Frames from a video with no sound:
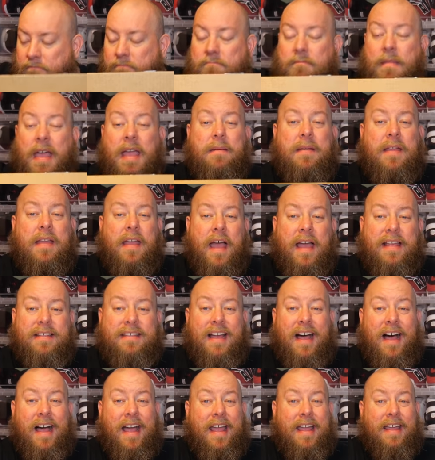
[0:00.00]
maybe as
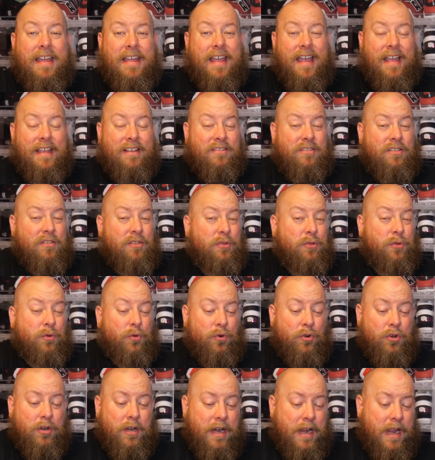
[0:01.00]
high as
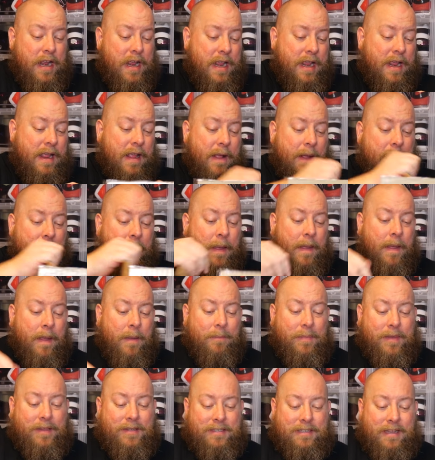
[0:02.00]
three,
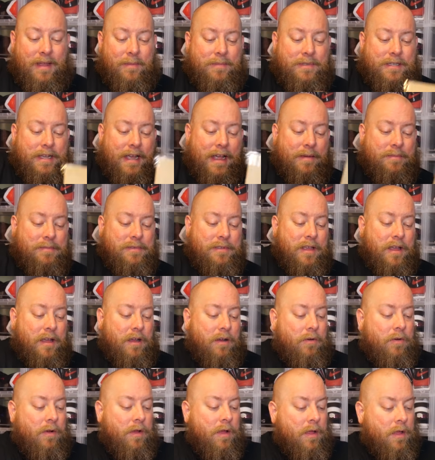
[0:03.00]
but sometimes,
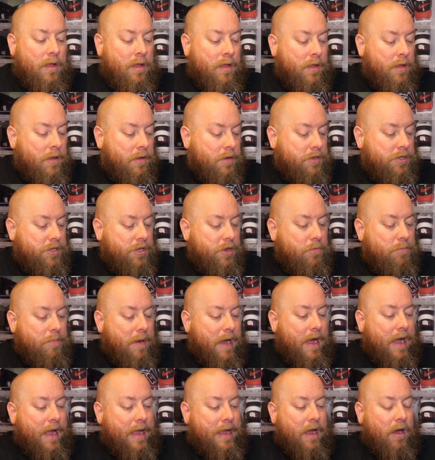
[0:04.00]
though, you
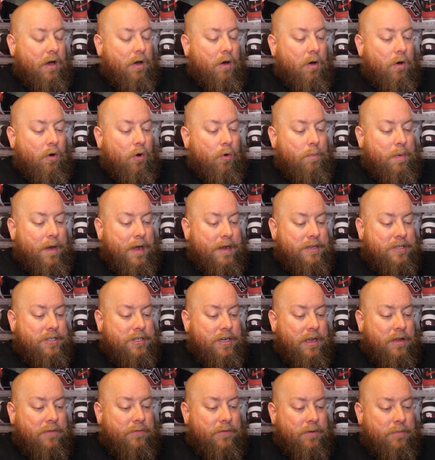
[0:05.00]
buy a whole bunch
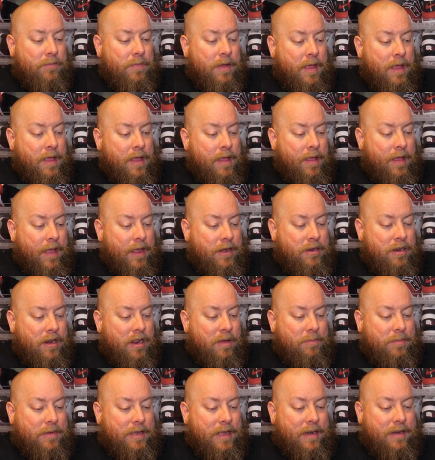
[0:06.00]
of them and you
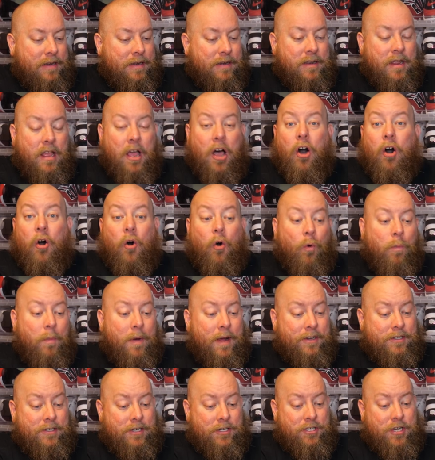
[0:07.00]
end up getting a whole
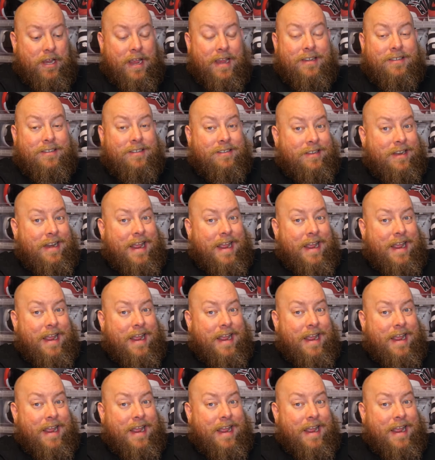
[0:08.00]
bunch of chases.